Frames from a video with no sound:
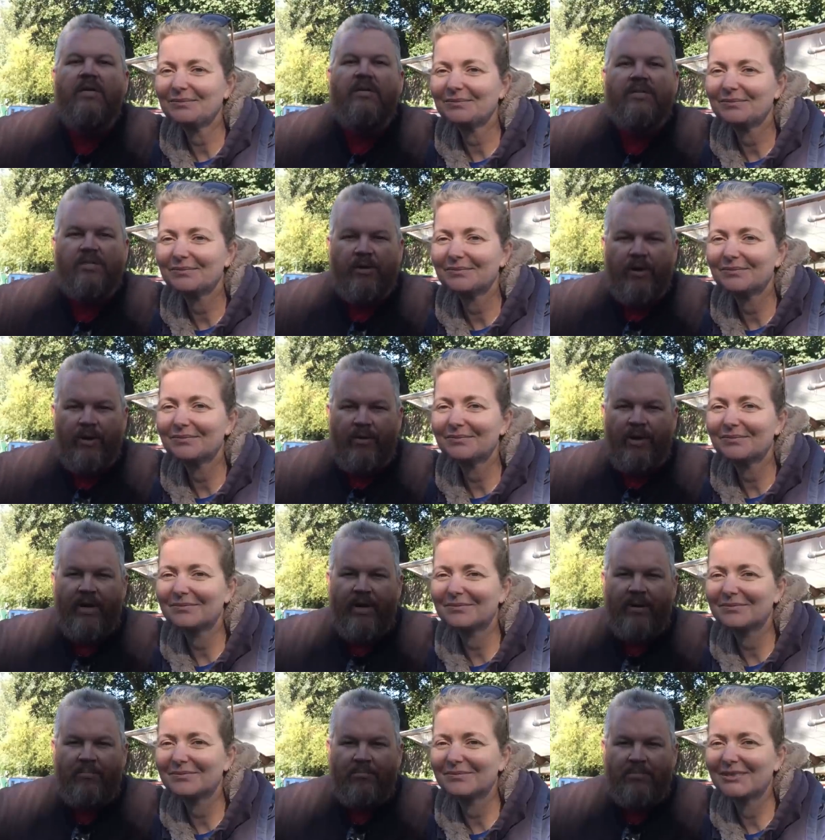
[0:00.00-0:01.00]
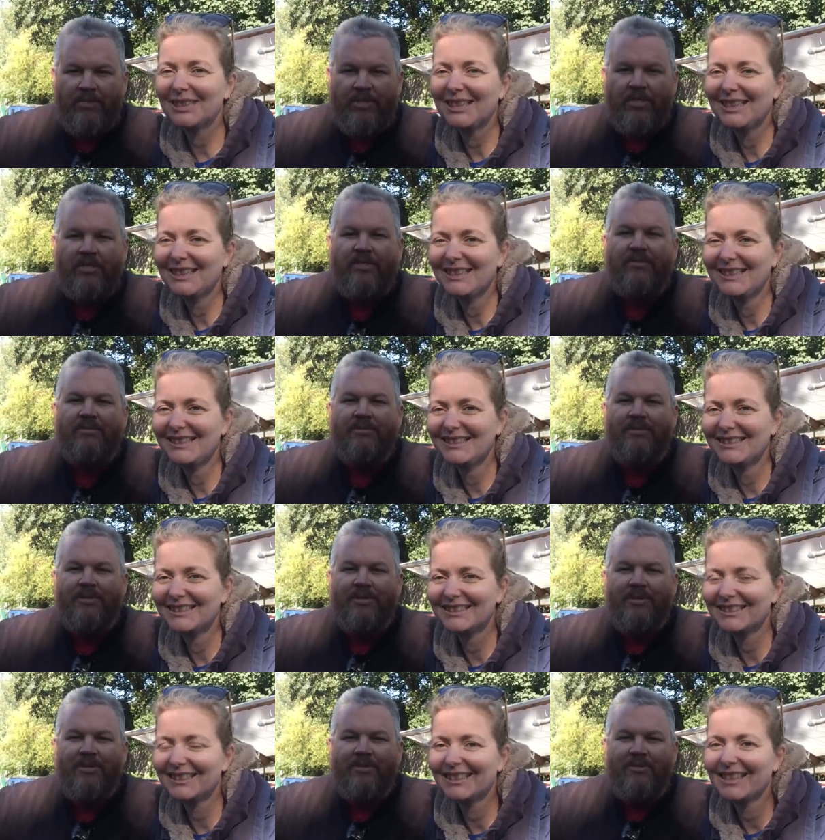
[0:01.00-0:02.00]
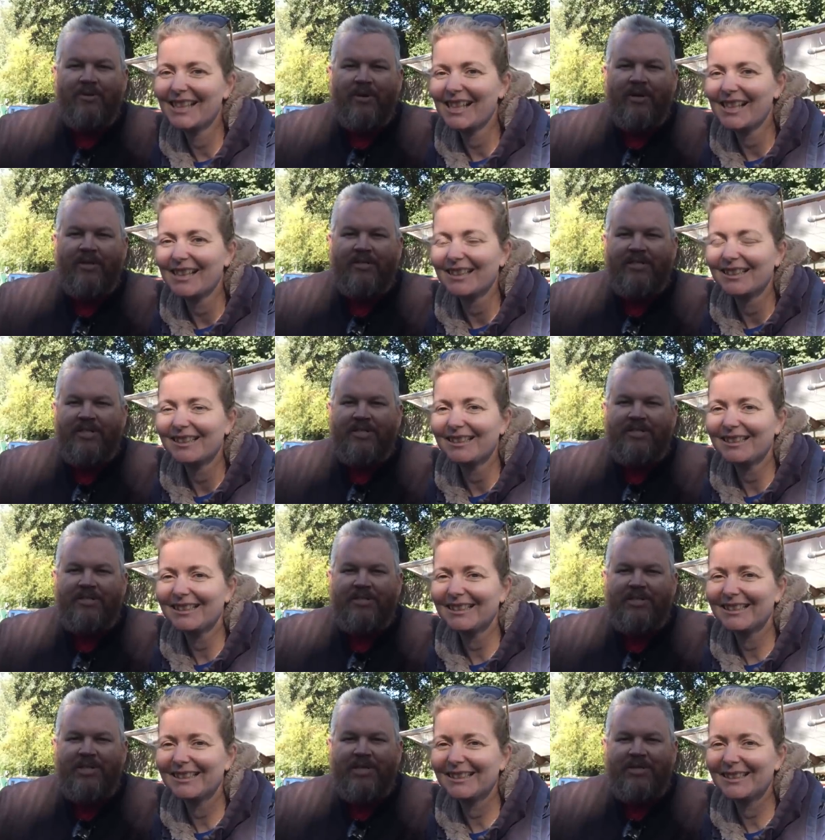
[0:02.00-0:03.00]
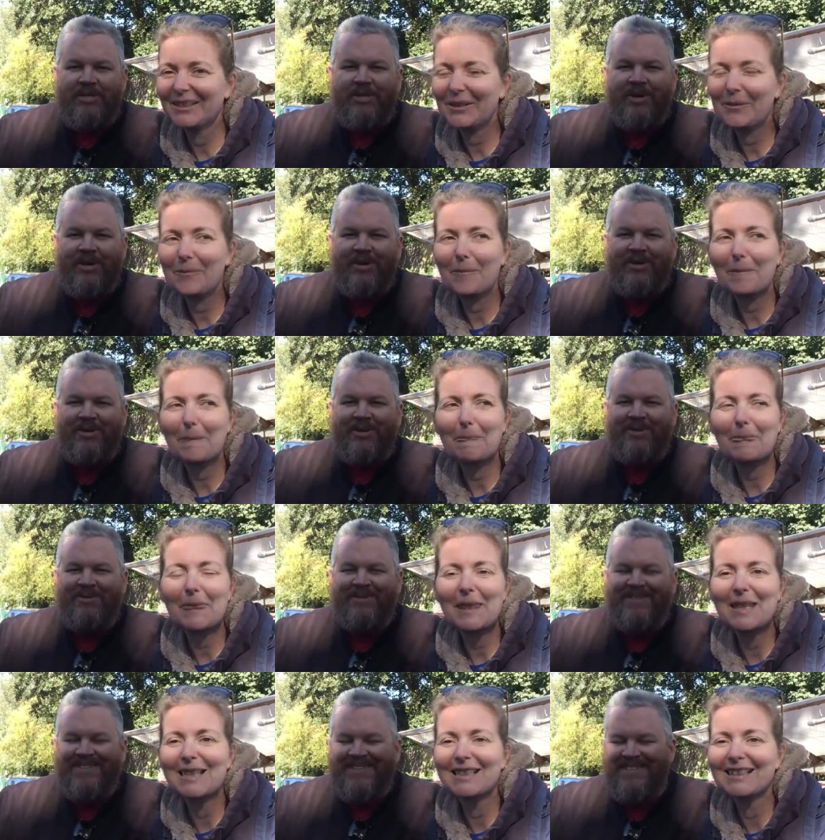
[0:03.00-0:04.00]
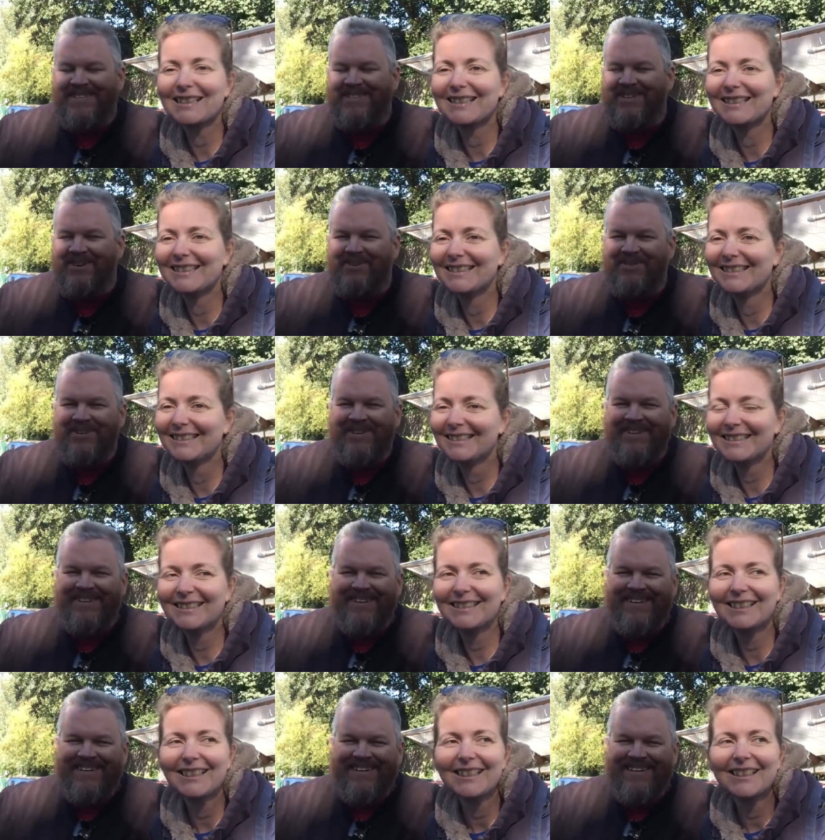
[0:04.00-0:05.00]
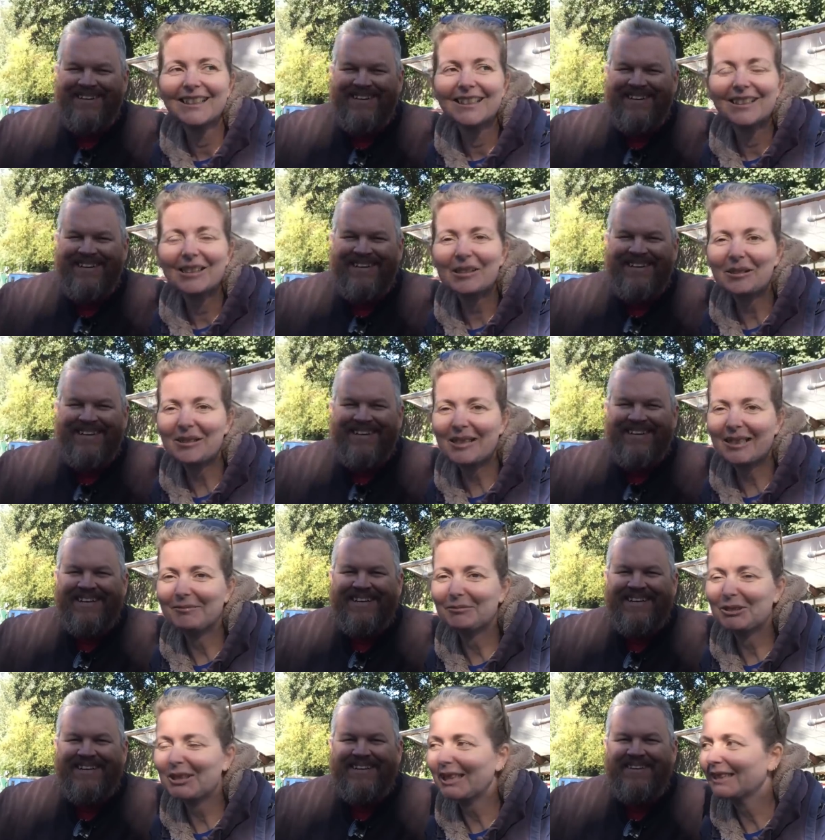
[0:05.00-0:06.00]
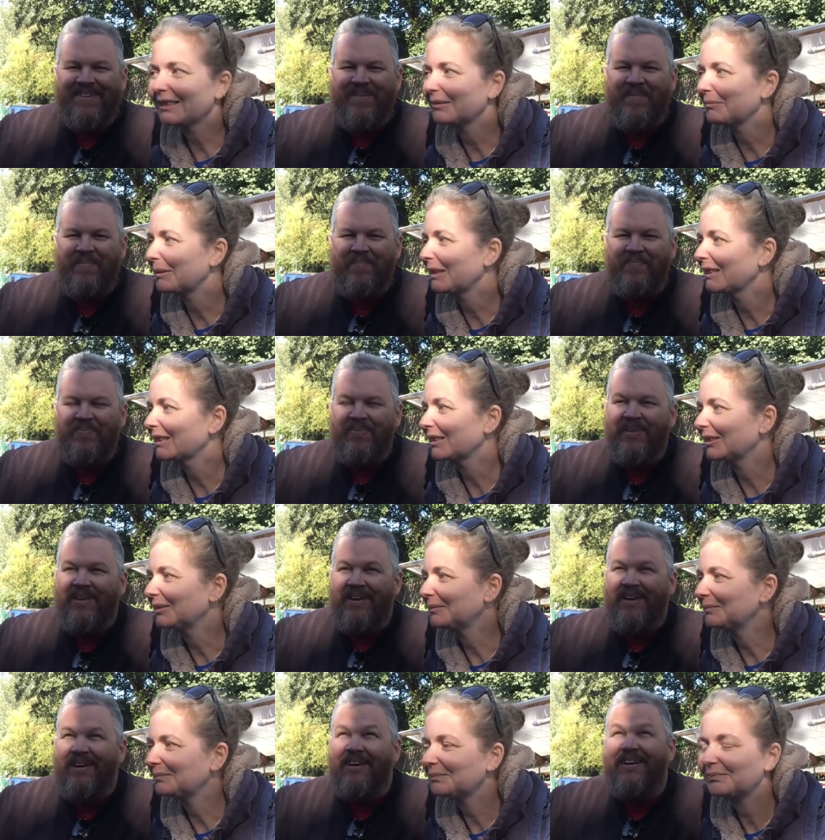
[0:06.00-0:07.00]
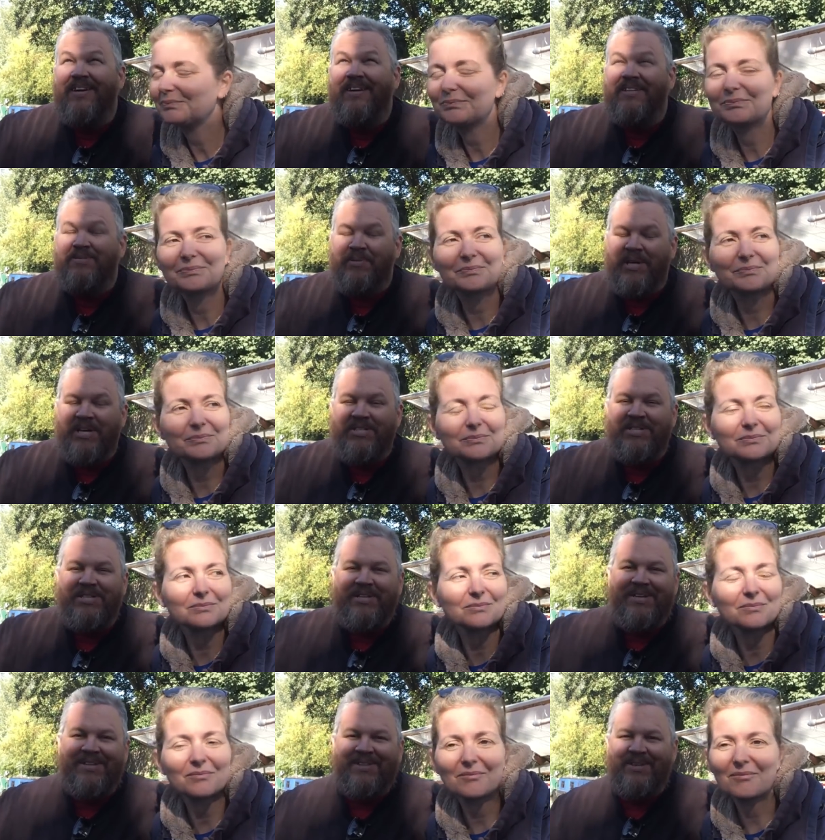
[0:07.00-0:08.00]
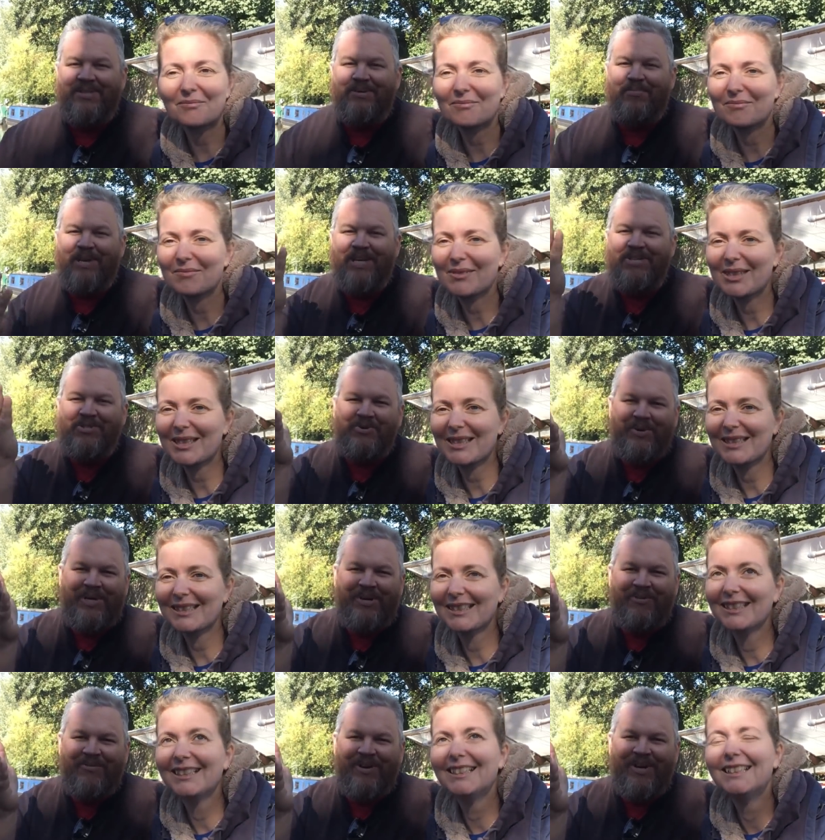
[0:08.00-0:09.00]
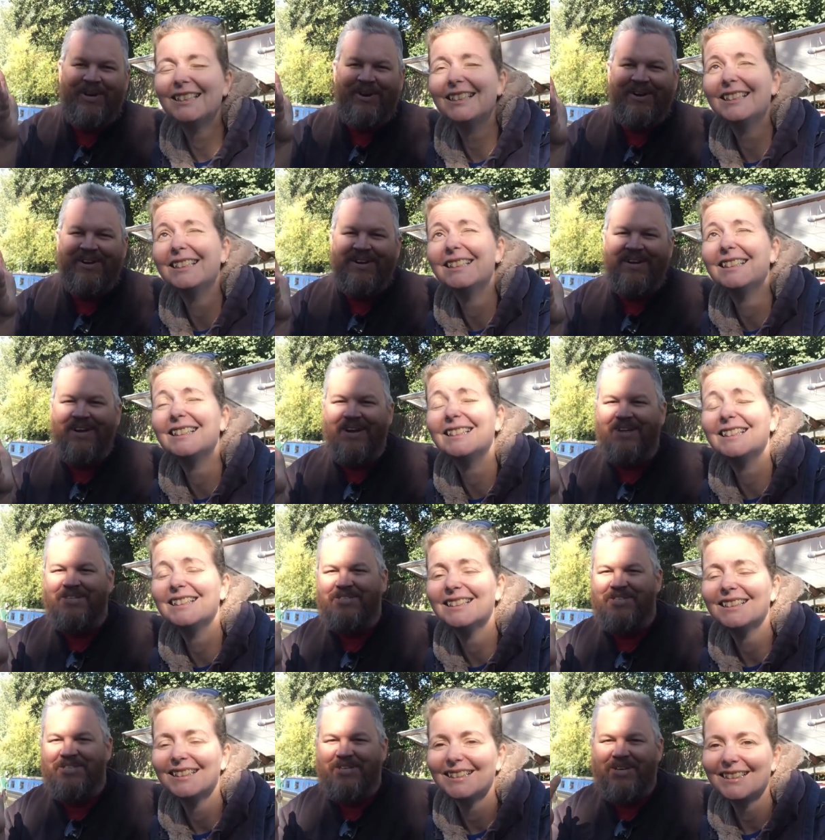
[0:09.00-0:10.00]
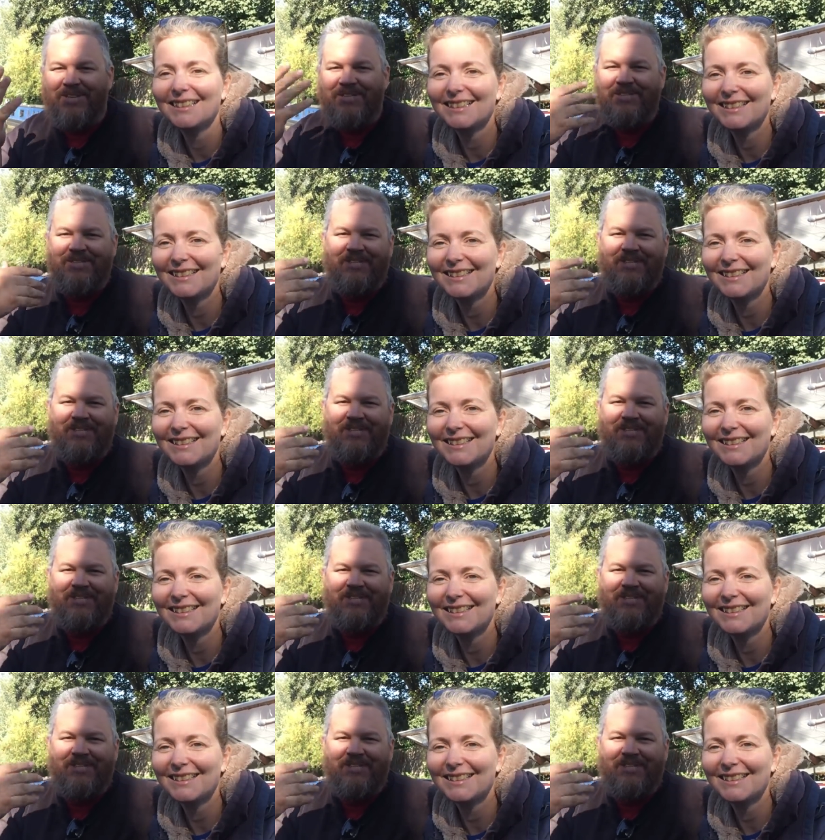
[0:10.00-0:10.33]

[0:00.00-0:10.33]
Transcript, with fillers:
Speaker 1: So here I am, just looking sixteen shades darker than, than Joe.
Speaker 2: You are more tan than me, so...
Speaker 1: It's because of the, there's a big tree over here, and it's just got this